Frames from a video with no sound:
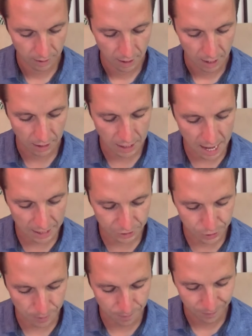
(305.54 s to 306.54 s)
and he asked
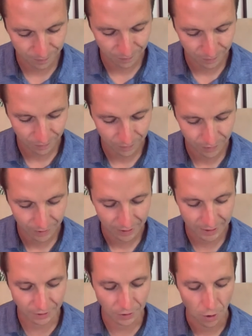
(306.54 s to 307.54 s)
them, he
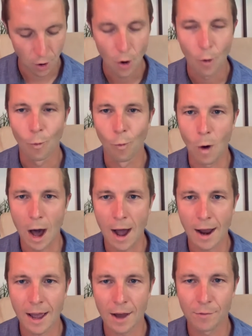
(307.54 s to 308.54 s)
says,
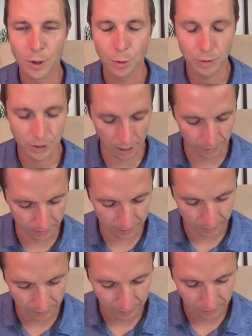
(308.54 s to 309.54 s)
why have you done
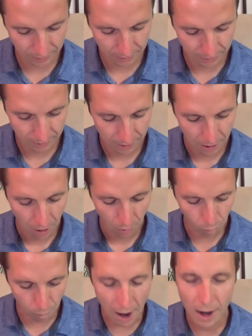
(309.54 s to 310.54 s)
this?
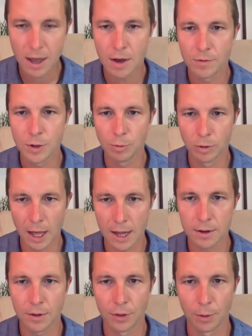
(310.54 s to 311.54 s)
Why have you
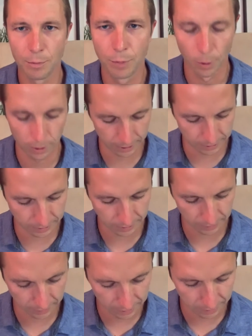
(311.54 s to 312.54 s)
let the boys
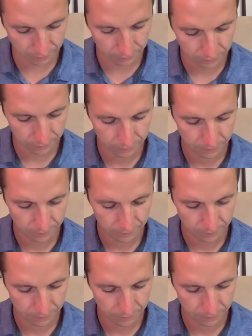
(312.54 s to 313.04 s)
live?